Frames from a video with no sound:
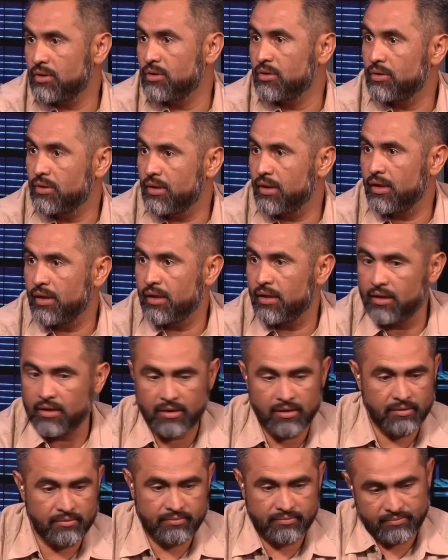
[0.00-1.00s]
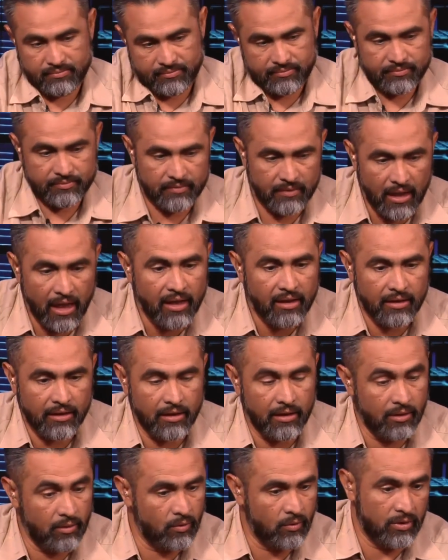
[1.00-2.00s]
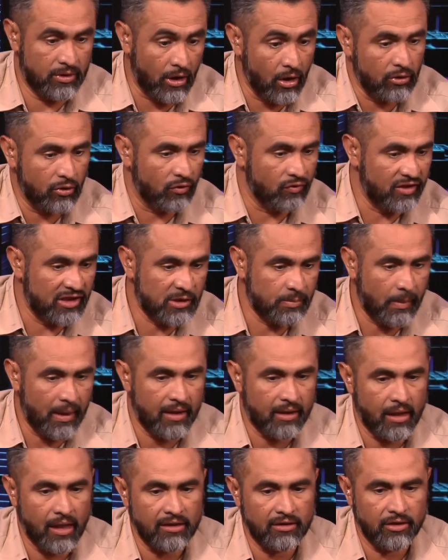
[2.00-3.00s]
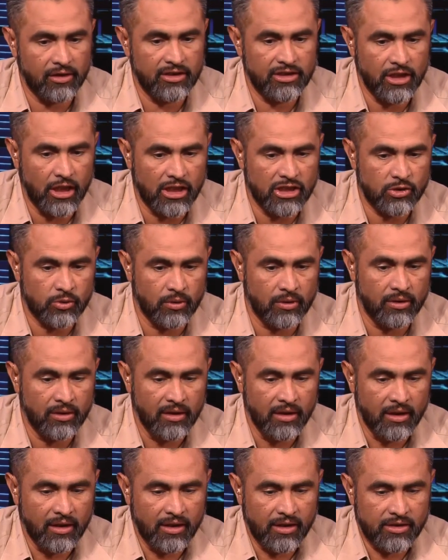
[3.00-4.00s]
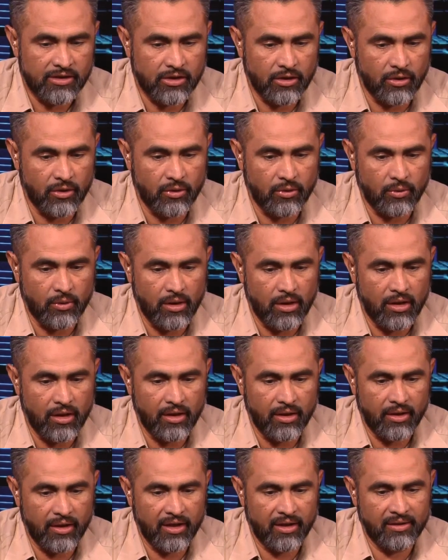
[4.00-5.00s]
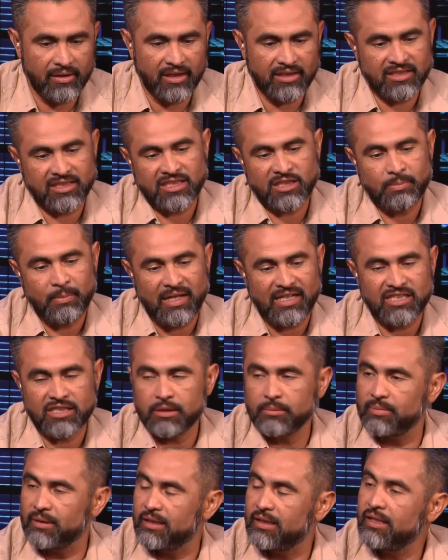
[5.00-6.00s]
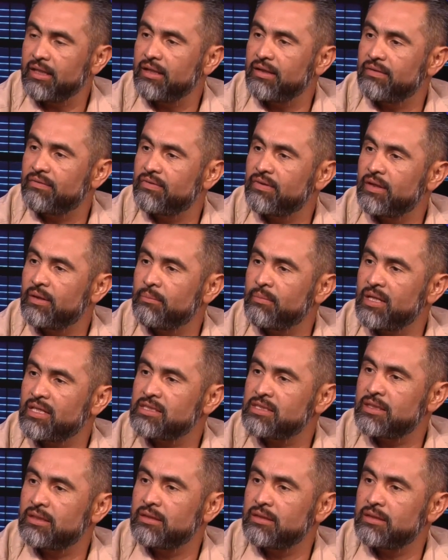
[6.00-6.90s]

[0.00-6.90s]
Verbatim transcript: know, with all due respect, Anthony Joshua. So it just makes you believe. It makes